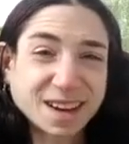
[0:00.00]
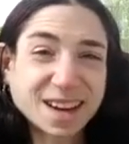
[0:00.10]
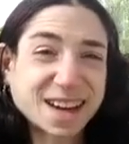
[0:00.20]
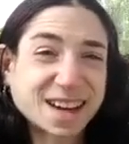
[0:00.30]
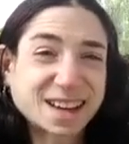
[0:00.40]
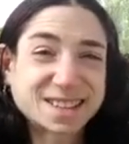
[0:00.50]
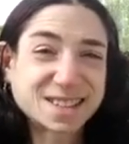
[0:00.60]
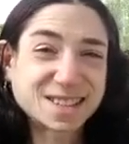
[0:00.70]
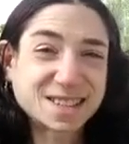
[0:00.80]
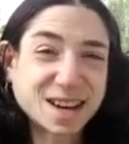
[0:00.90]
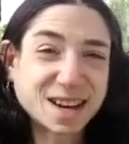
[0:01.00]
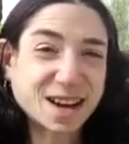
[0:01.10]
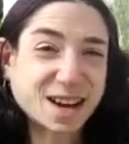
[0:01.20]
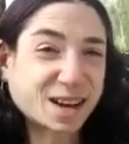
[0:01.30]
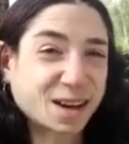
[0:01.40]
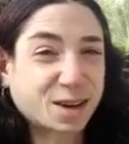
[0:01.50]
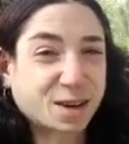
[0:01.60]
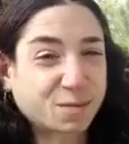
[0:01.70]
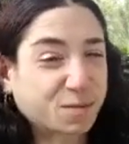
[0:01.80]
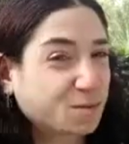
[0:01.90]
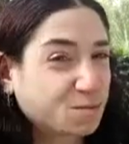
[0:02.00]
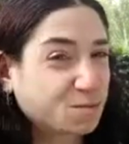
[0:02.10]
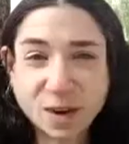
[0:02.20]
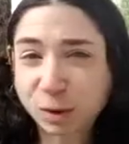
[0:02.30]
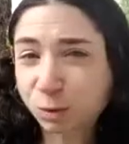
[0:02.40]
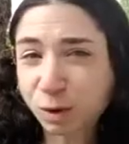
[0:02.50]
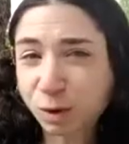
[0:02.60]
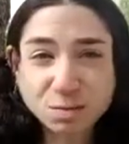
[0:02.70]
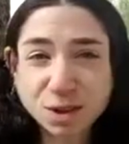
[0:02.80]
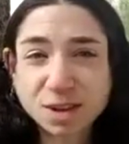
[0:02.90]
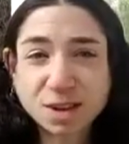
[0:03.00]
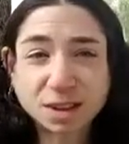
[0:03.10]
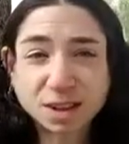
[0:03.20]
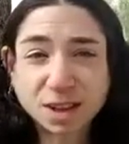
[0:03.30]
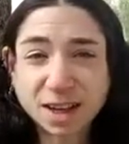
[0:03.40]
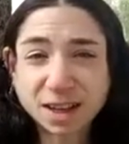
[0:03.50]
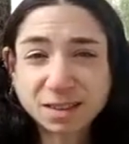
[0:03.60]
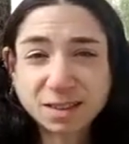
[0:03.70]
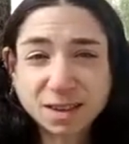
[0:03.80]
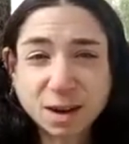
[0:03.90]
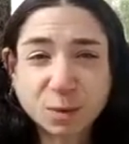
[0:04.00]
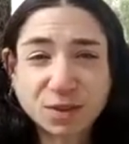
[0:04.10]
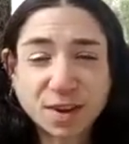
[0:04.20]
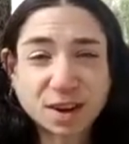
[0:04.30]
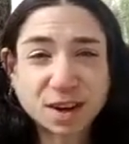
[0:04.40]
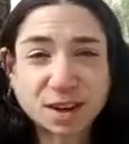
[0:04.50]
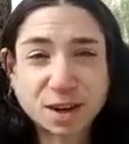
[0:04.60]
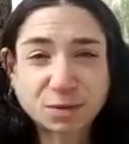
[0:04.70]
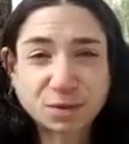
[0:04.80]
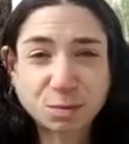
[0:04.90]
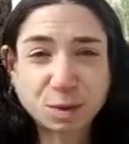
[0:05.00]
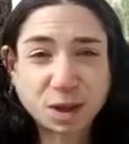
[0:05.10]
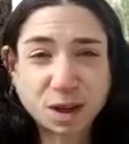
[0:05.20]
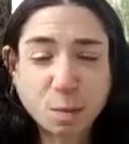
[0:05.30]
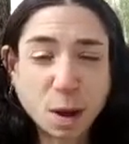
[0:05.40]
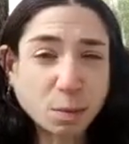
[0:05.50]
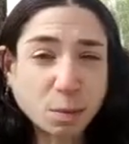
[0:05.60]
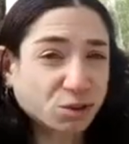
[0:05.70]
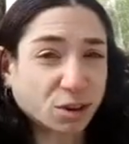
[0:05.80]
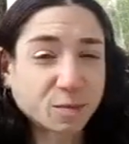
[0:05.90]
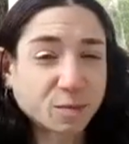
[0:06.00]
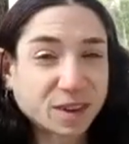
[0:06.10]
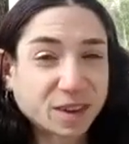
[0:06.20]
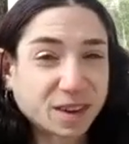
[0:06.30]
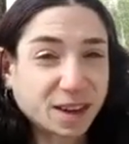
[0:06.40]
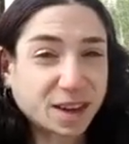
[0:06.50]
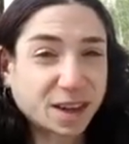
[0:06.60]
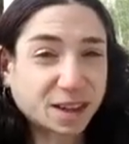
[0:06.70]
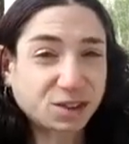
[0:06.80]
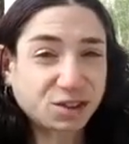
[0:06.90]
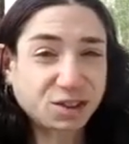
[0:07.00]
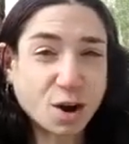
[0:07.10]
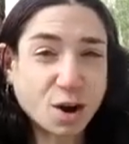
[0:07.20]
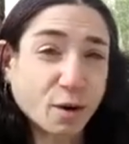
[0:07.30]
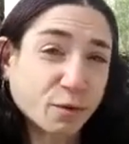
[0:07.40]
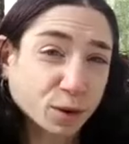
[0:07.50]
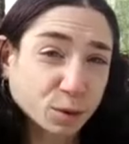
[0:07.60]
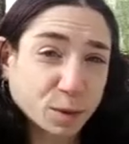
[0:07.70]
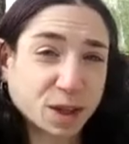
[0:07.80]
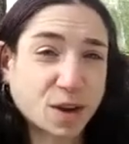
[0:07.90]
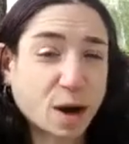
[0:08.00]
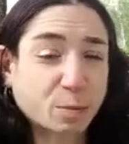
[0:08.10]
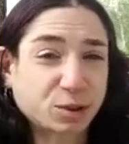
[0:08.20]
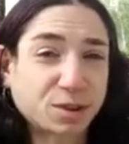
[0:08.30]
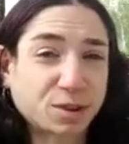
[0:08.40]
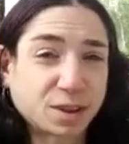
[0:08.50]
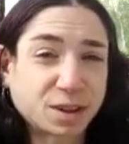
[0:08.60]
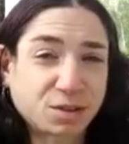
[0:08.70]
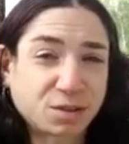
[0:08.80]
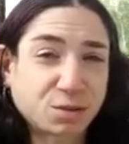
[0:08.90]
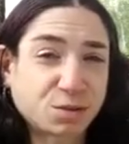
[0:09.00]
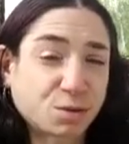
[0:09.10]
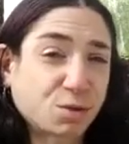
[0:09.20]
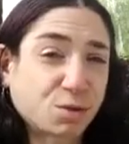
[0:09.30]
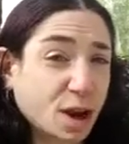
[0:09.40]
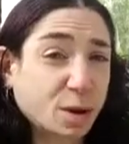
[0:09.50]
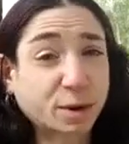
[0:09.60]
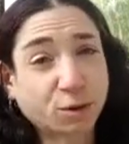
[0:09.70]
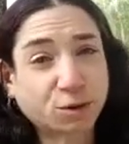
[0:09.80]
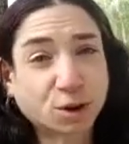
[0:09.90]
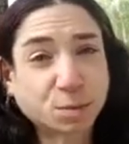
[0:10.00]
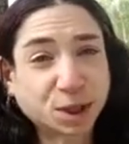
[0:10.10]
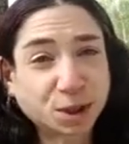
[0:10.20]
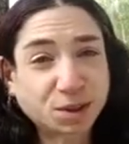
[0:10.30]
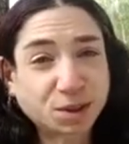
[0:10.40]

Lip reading: And I found great community online and was lucky enough to meet a publisher. And she offered me the opportunity to create my first cookbook.